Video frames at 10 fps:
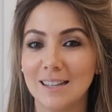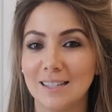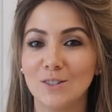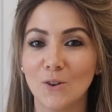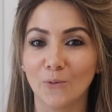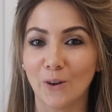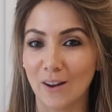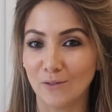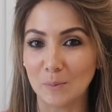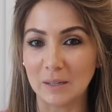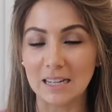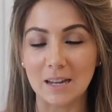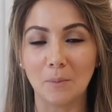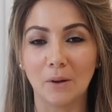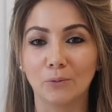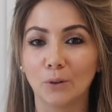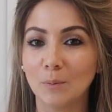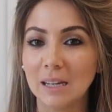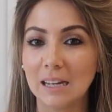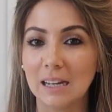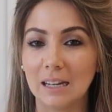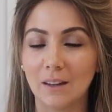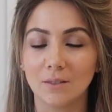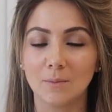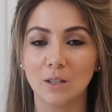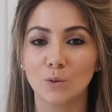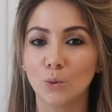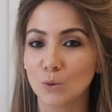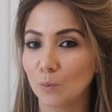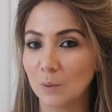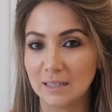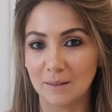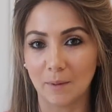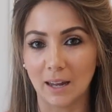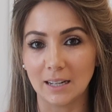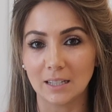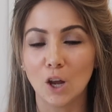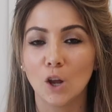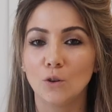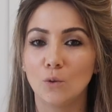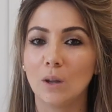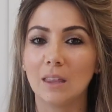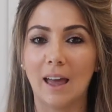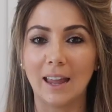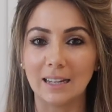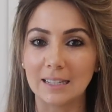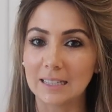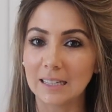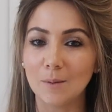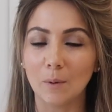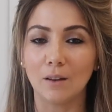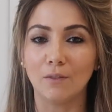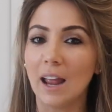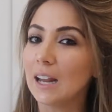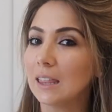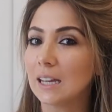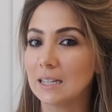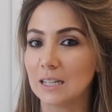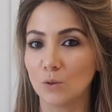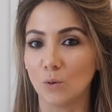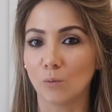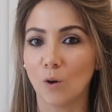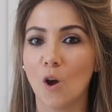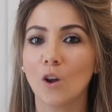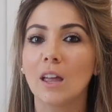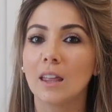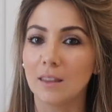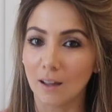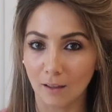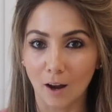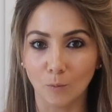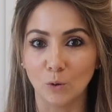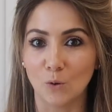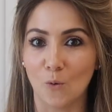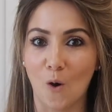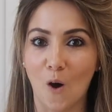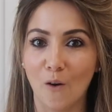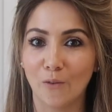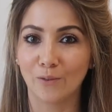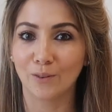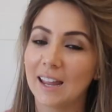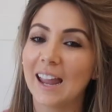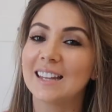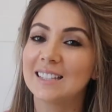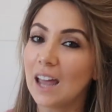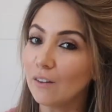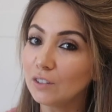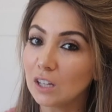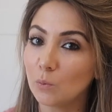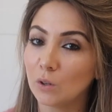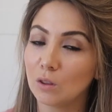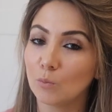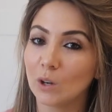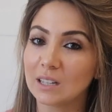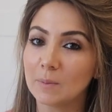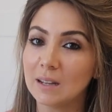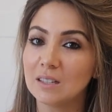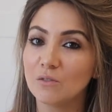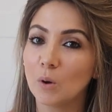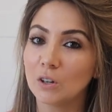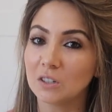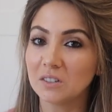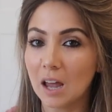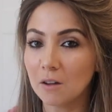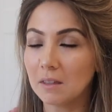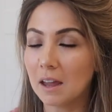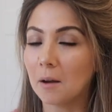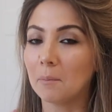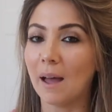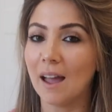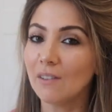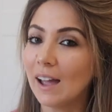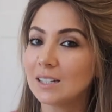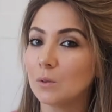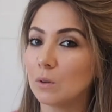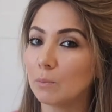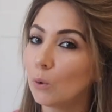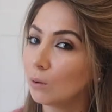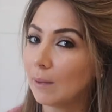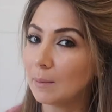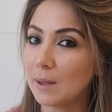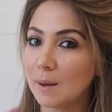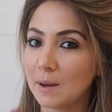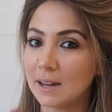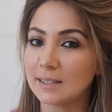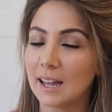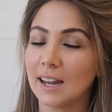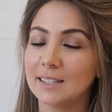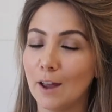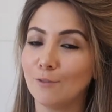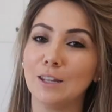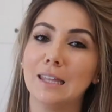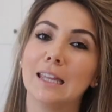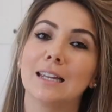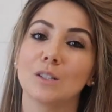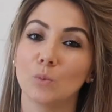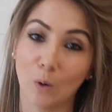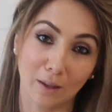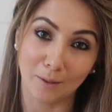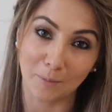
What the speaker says: this is not for everybody, but for me, it gives me total peace of mind knowing that I can sleep, and if anything did go wrong, the alarm would go off. It's definitely one of the more expensive monitors out there, but I've had it with both my babies, and I definitely think it's worth the